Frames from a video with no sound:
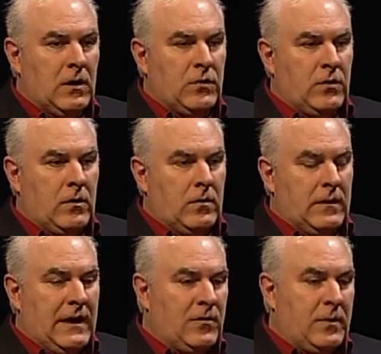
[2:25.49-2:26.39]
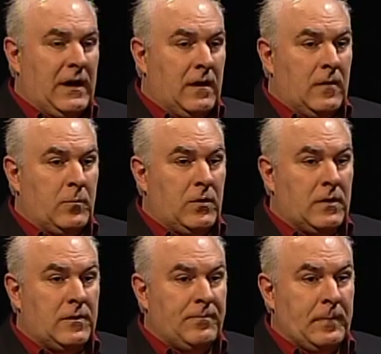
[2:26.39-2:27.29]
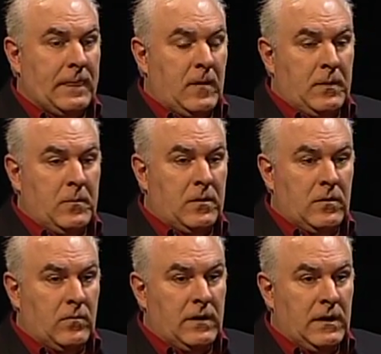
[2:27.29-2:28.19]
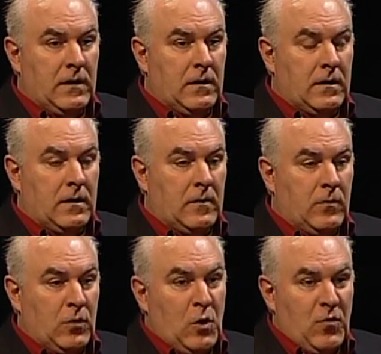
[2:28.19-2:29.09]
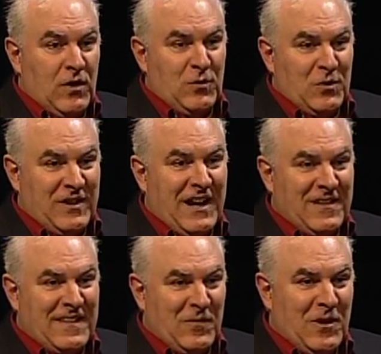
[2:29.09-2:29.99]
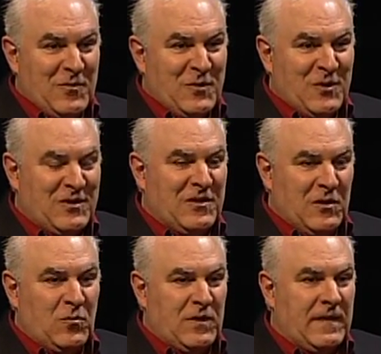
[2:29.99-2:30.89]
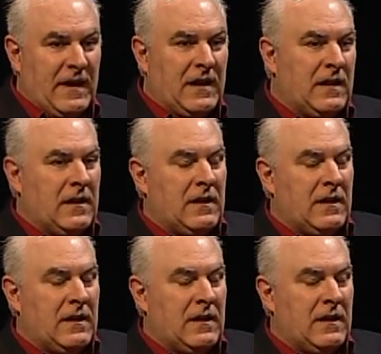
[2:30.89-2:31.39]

So that's okay. part of the book that people can read, um, or go right to a town that they want first, and they'll read that.